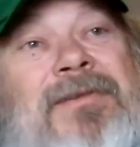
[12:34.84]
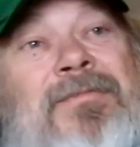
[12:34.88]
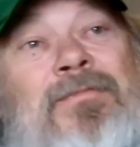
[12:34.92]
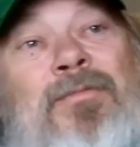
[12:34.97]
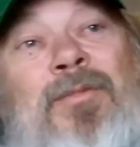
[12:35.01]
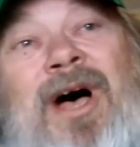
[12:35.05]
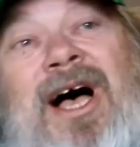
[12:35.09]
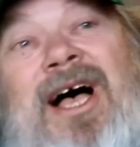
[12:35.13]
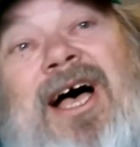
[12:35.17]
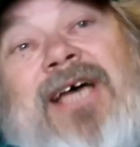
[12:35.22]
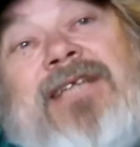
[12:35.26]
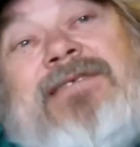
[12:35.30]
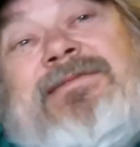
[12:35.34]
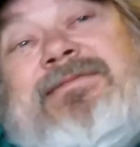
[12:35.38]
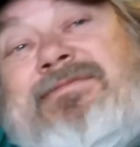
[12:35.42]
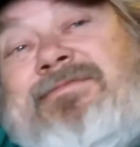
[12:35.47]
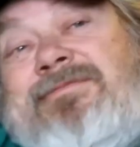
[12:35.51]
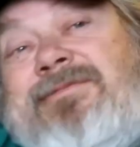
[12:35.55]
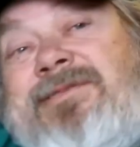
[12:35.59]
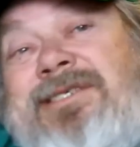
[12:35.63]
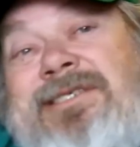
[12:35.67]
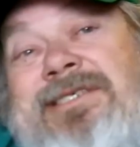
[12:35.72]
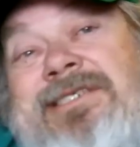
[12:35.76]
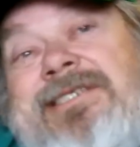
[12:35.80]
But,
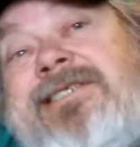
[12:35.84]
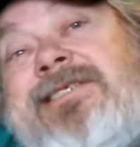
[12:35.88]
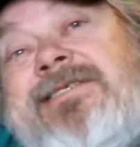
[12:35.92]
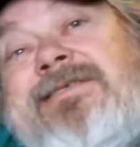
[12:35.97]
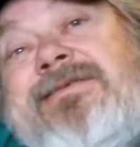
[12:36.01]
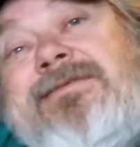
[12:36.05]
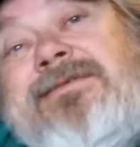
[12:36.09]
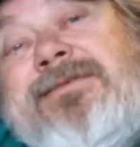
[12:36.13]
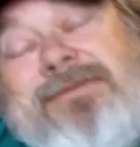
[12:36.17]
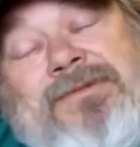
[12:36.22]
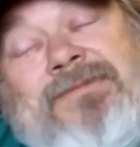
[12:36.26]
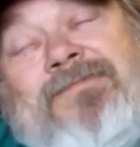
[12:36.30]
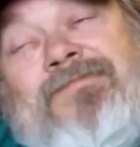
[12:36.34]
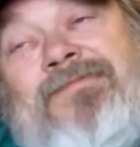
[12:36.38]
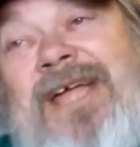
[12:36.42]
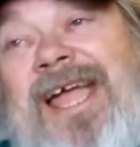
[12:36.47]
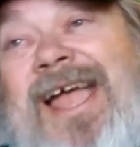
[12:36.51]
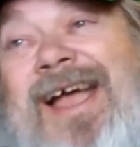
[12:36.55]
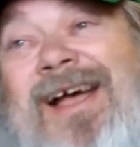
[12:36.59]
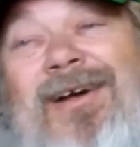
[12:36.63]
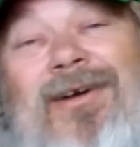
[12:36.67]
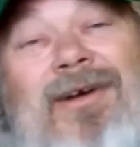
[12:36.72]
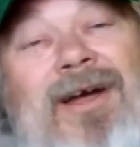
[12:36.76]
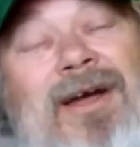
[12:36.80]
you know,
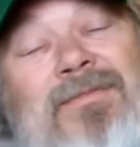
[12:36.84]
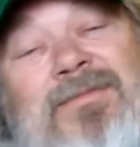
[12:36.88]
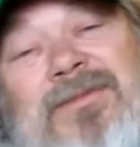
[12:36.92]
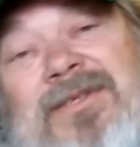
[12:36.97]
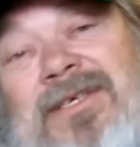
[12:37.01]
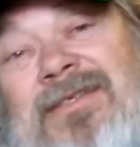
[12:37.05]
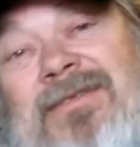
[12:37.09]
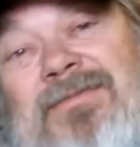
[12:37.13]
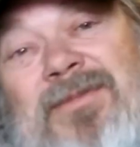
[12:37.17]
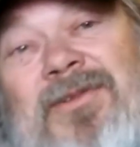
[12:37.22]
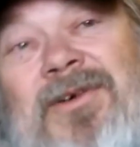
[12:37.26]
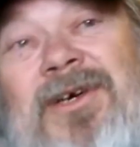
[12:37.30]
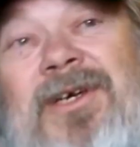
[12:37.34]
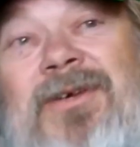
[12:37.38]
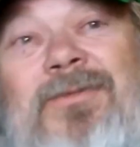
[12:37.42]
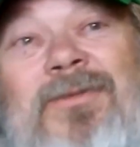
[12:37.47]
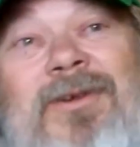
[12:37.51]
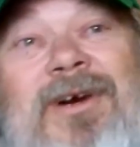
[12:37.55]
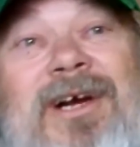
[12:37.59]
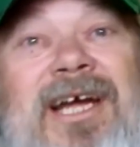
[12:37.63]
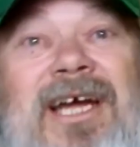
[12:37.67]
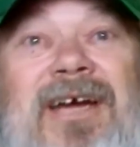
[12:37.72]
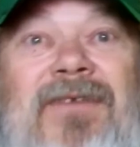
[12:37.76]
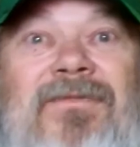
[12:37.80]
now I'm to the point
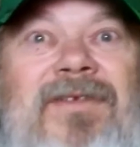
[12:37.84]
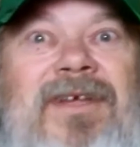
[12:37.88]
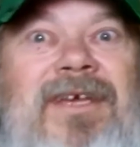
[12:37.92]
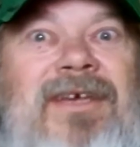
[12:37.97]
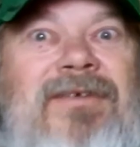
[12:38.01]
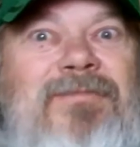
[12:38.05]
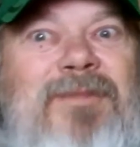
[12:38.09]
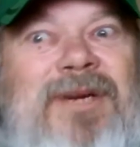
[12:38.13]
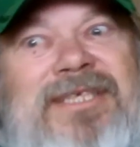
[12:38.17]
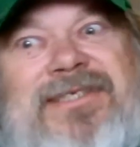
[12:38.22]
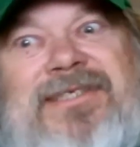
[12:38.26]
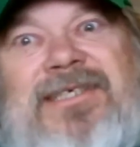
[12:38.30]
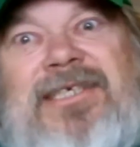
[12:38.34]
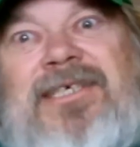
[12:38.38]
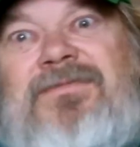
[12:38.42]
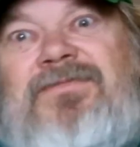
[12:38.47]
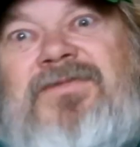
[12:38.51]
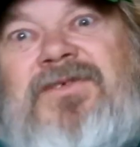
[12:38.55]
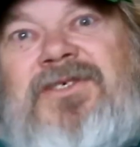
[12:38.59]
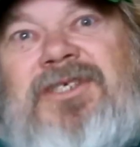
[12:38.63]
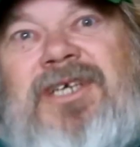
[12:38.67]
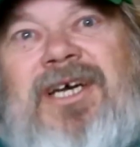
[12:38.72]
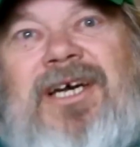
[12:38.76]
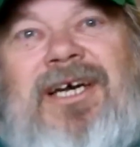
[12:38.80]
where I have to give
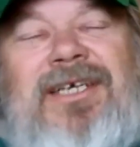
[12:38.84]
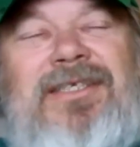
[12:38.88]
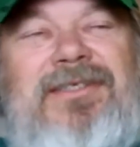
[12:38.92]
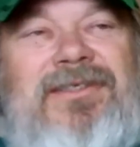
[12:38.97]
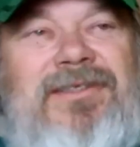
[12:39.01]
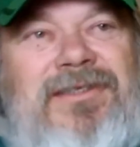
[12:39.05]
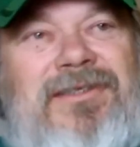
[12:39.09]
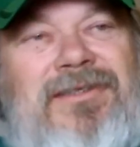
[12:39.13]
myself shots.